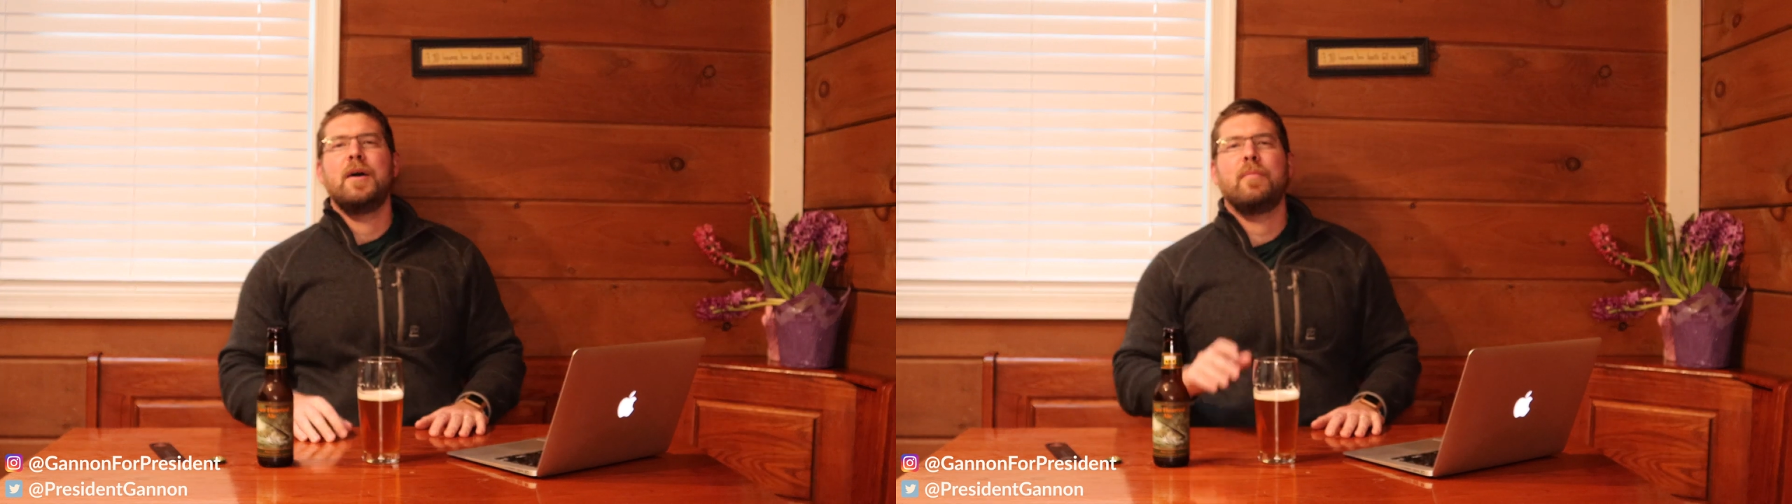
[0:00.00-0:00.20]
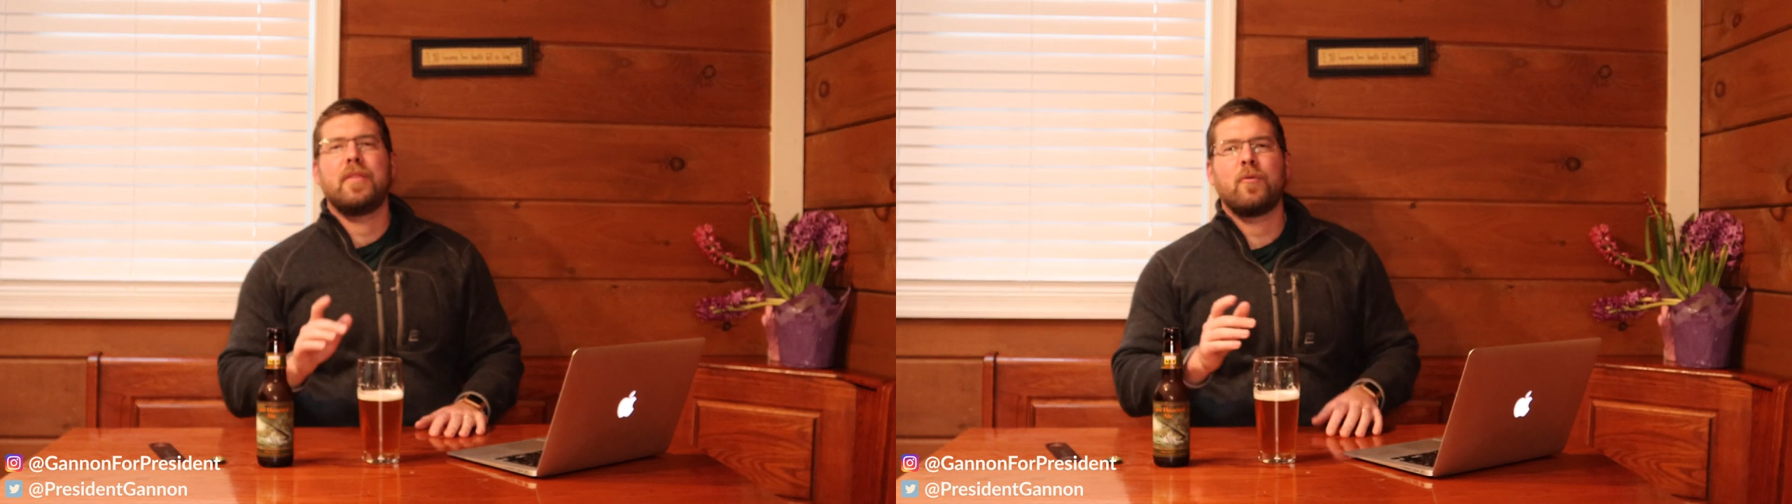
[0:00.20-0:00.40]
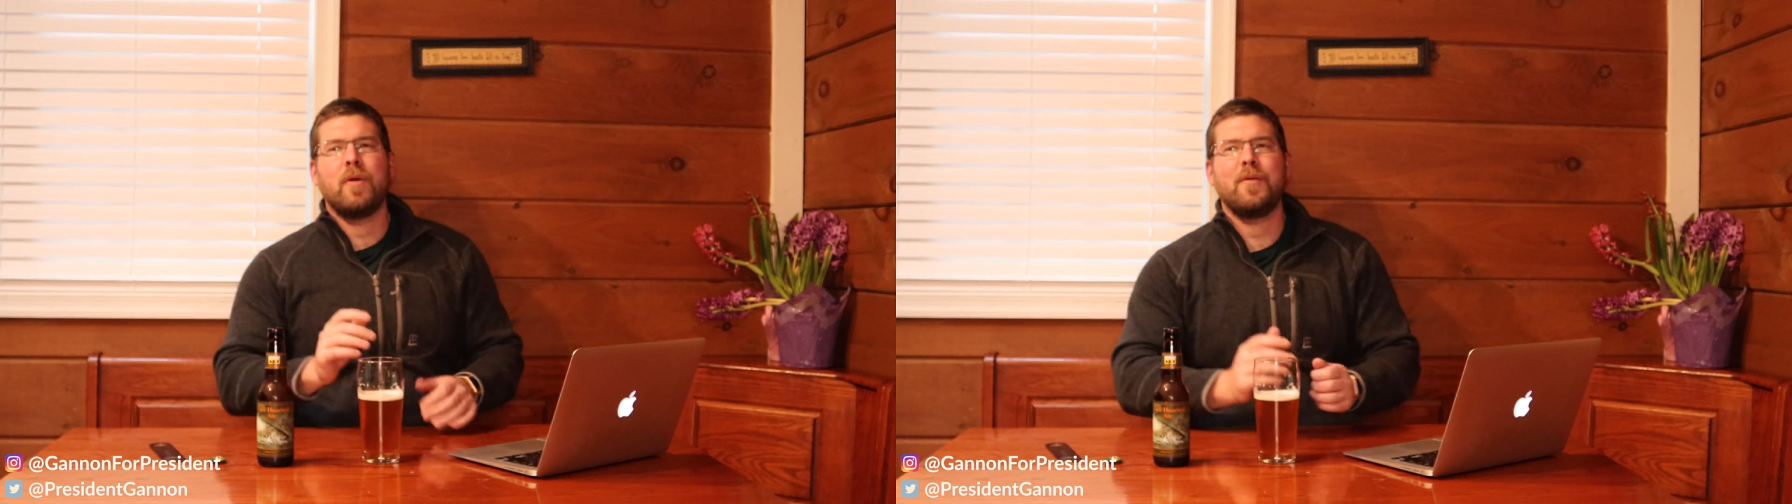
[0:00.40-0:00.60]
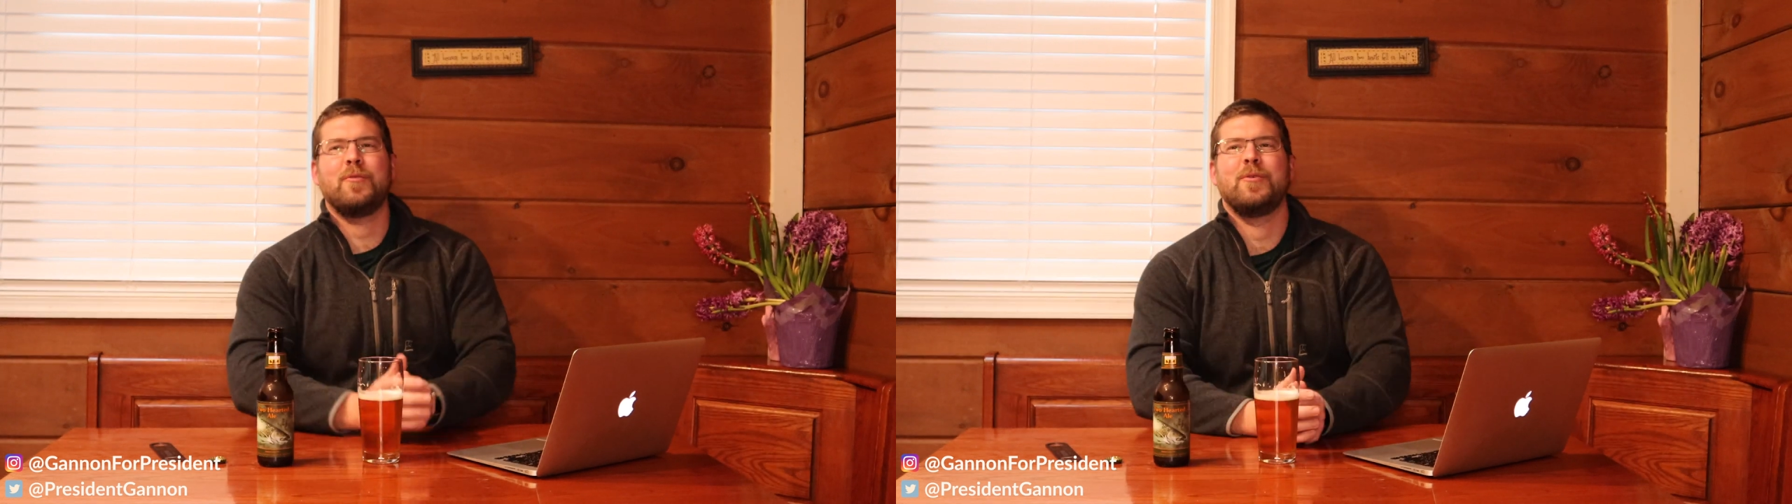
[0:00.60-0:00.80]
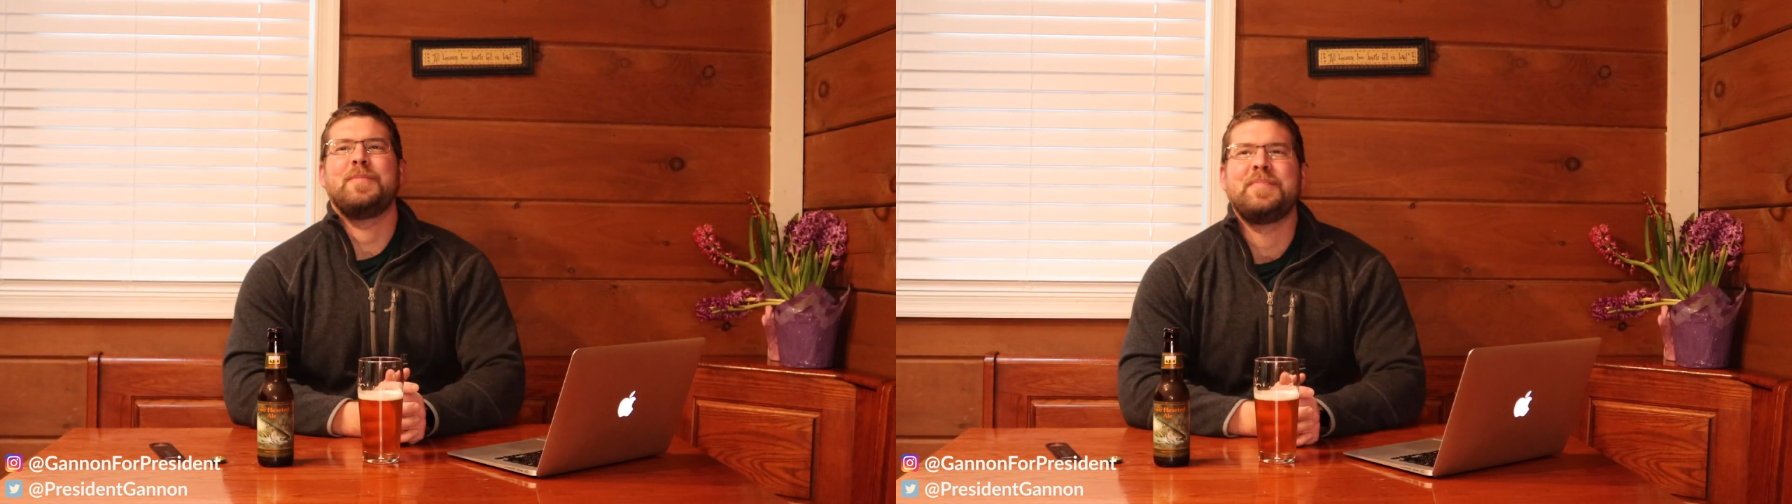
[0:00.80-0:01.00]
but the
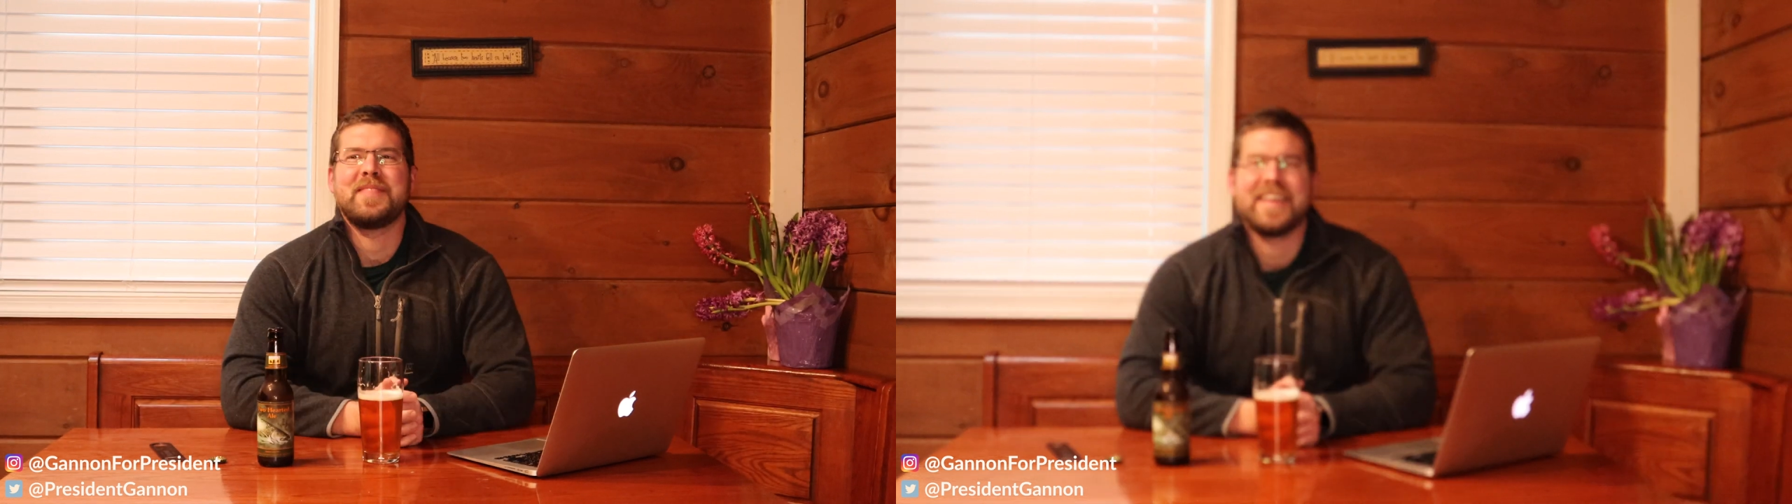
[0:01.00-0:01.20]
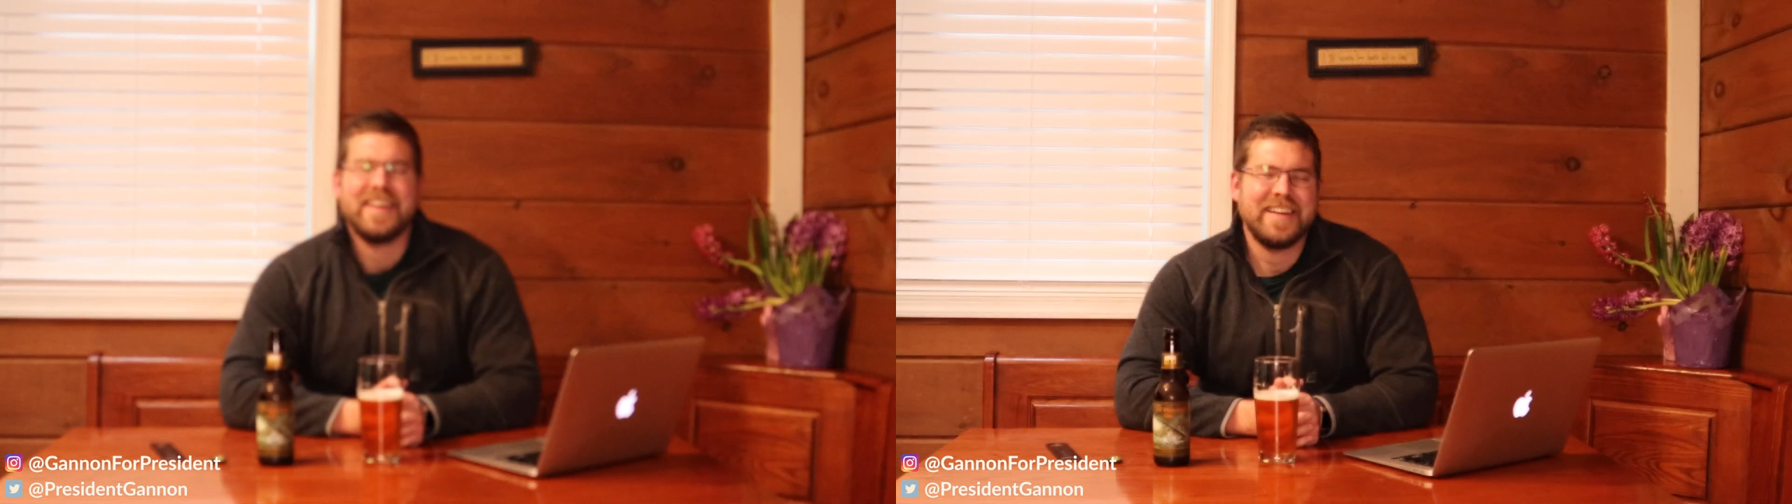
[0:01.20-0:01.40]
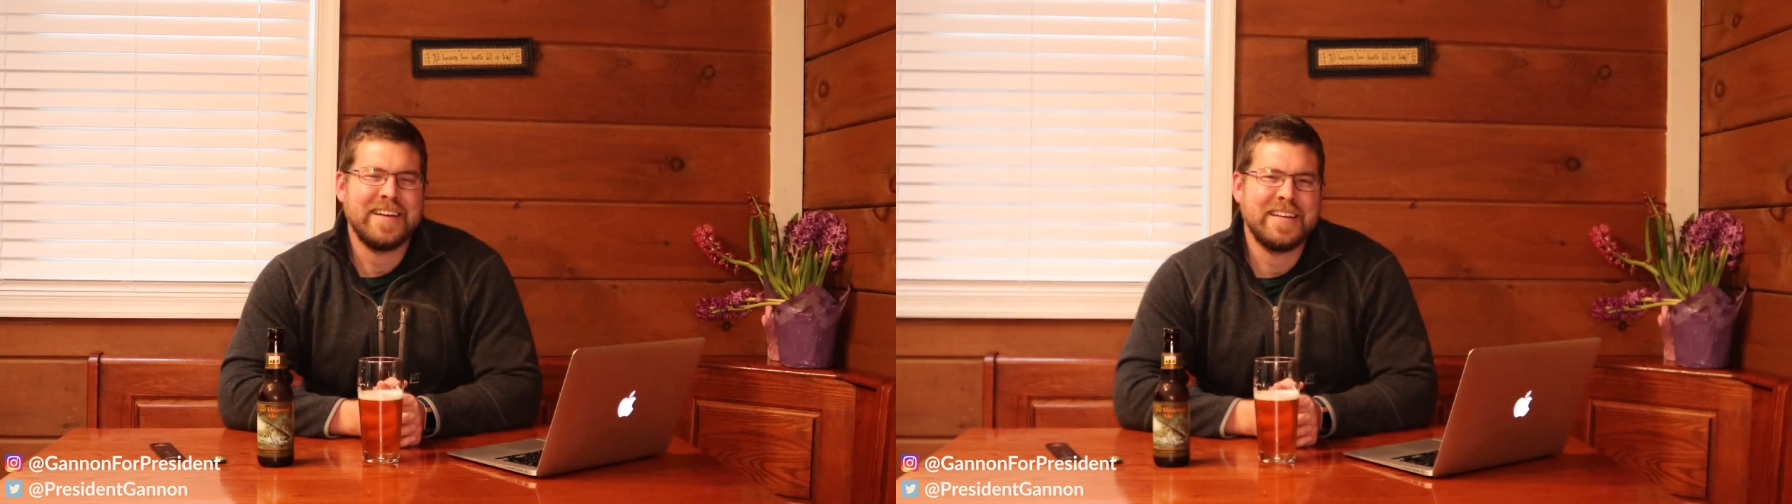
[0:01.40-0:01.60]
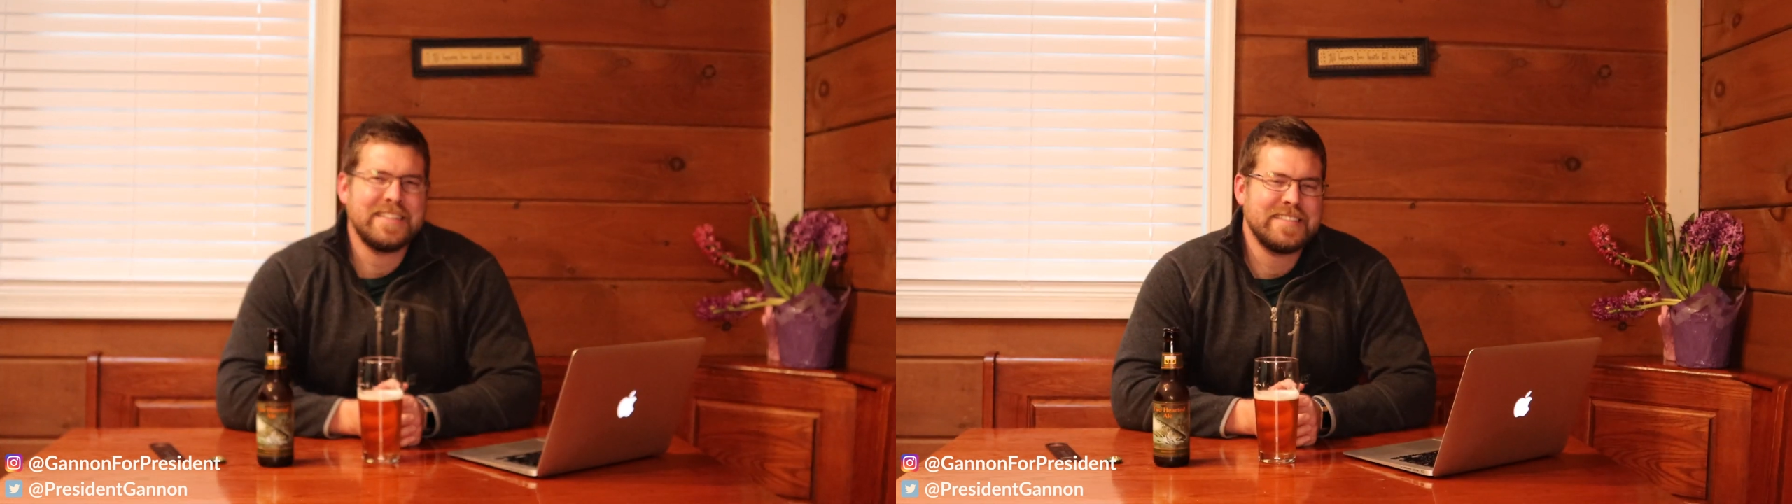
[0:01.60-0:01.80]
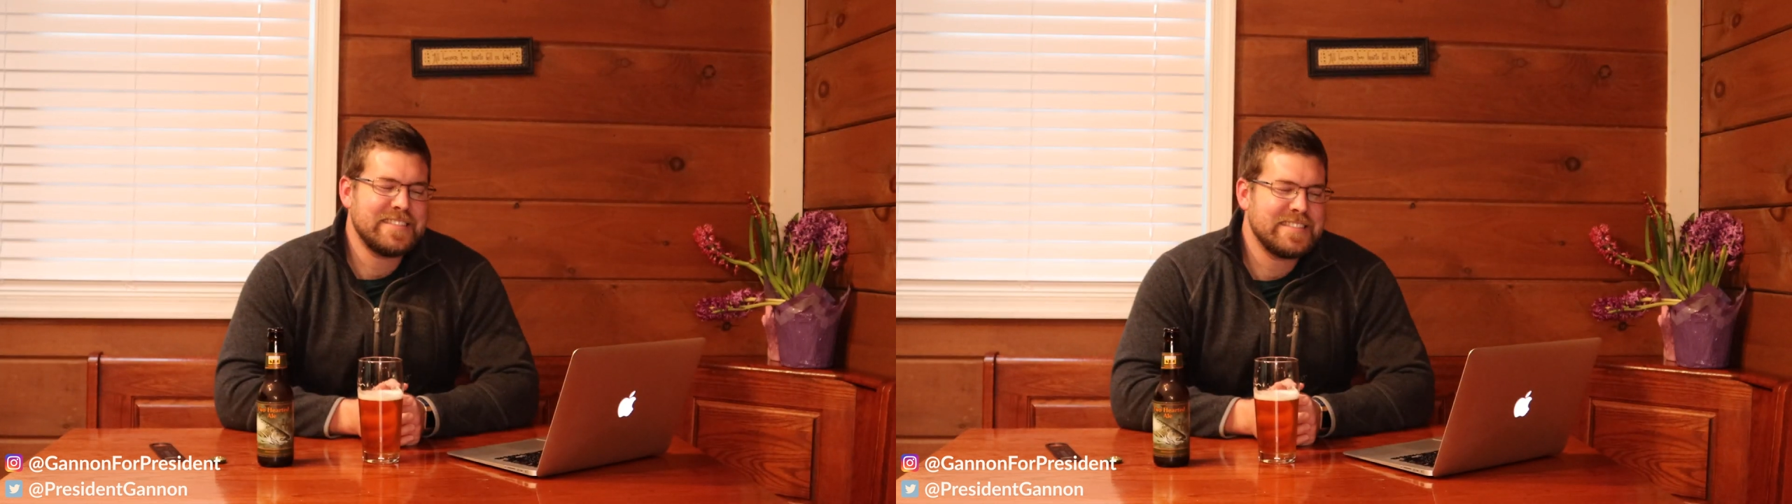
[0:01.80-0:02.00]
grapefruit
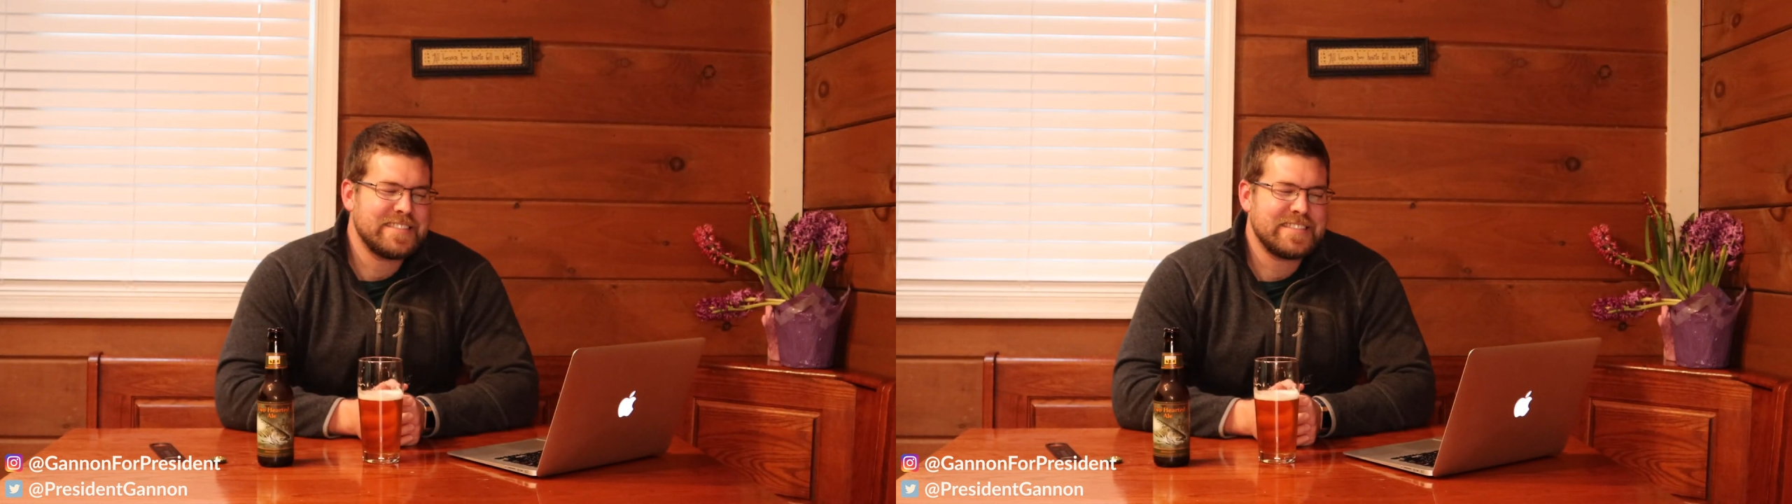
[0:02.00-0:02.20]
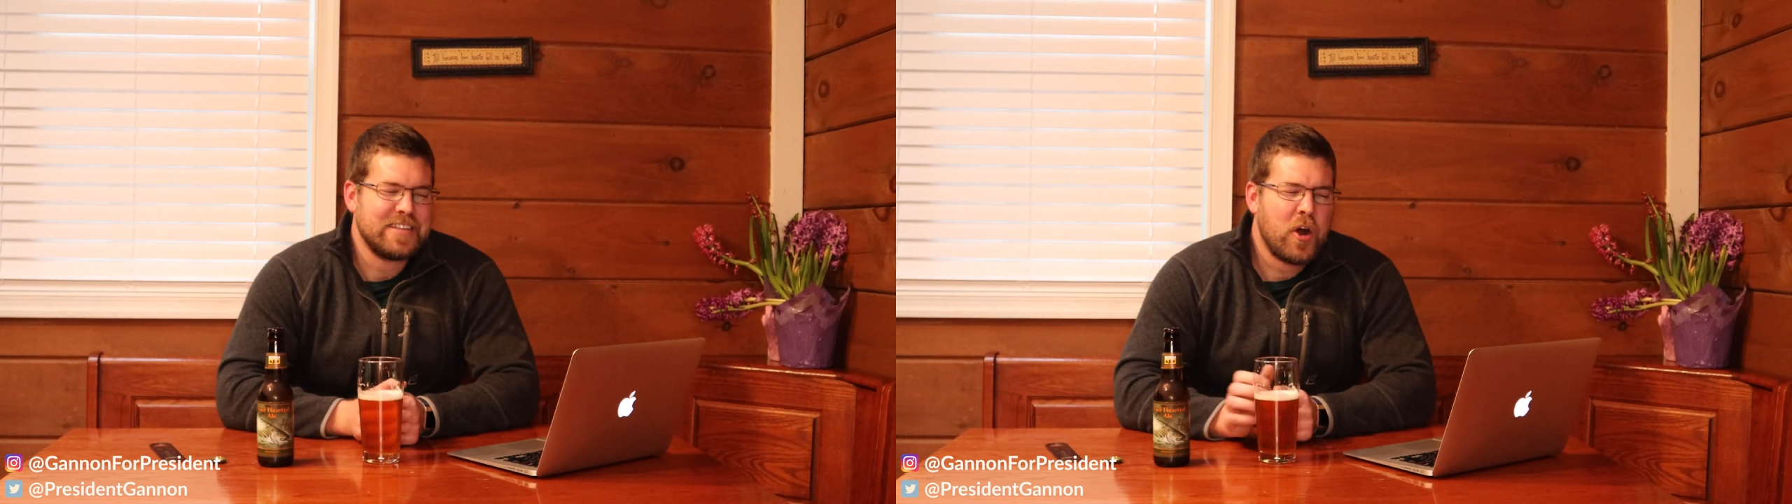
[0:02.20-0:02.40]
is